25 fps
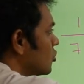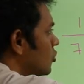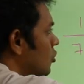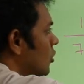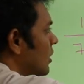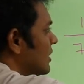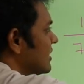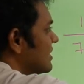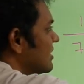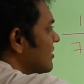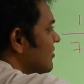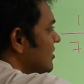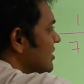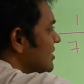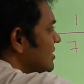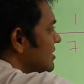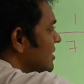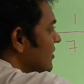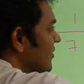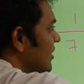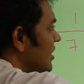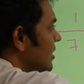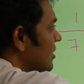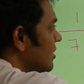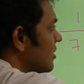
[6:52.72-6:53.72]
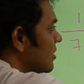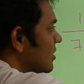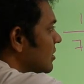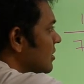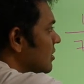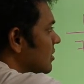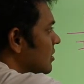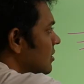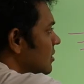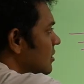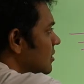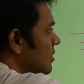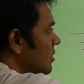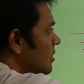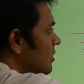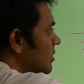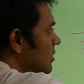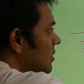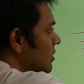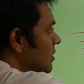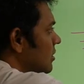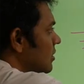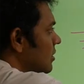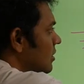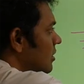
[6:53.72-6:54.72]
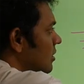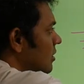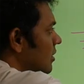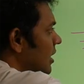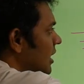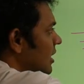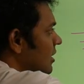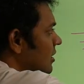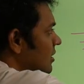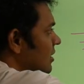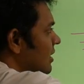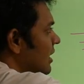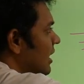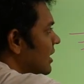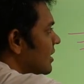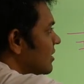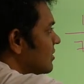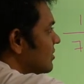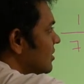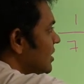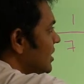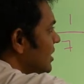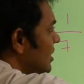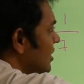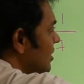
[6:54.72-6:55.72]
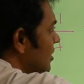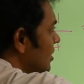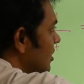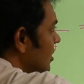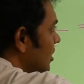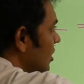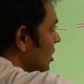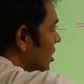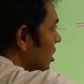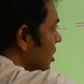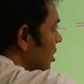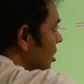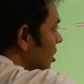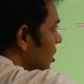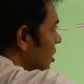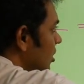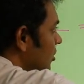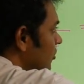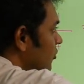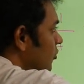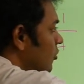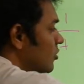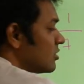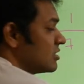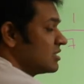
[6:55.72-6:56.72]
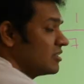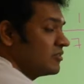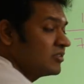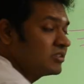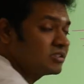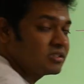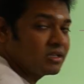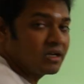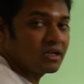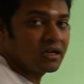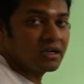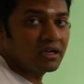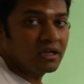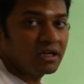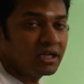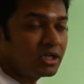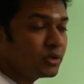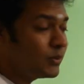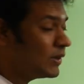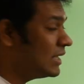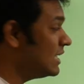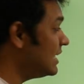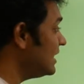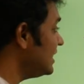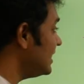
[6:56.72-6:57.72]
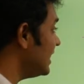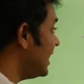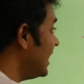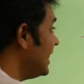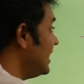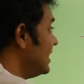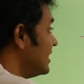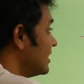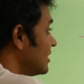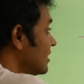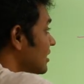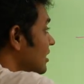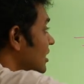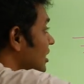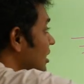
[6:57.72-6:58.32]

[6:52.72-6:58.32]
1 7 is 7. Right. Carry 3. 4 7s are 28.